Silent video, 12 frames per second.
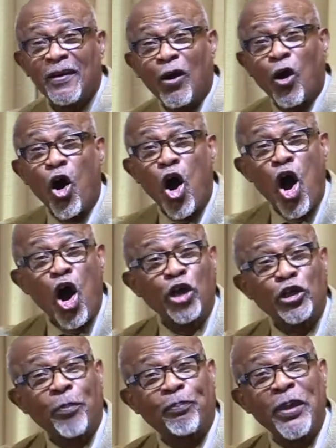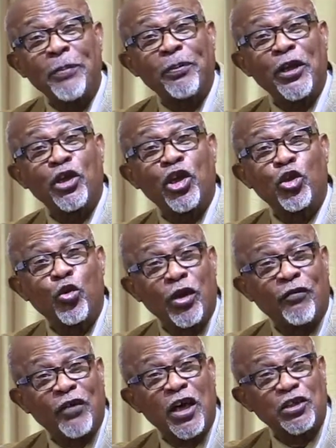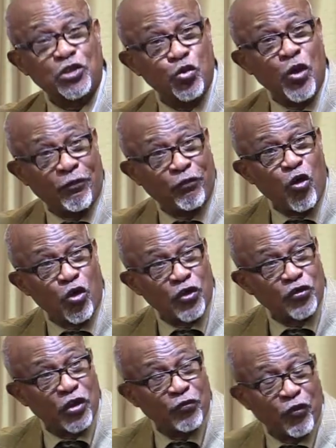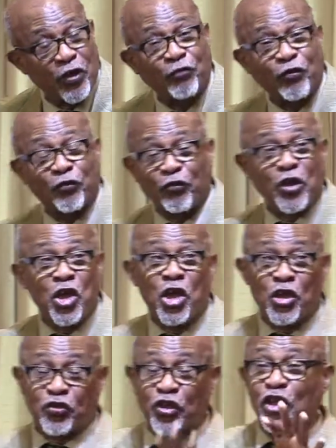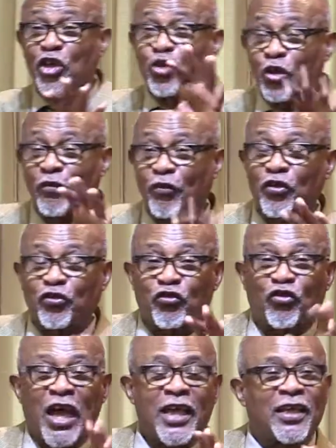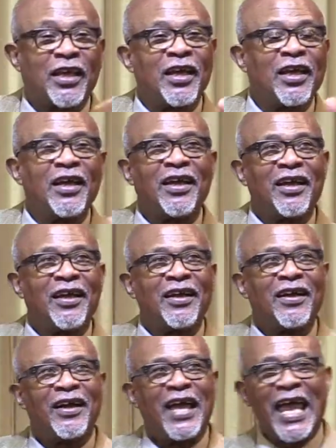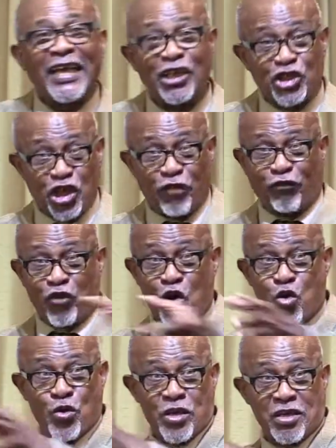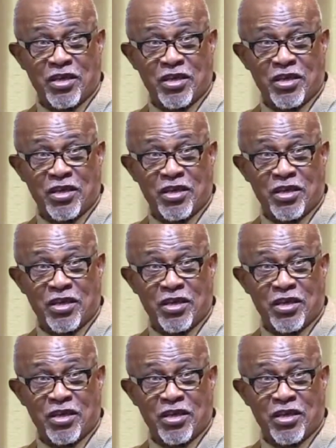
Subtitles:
All the people in the universe who are focused on failure. You see, the universe is like energy flowing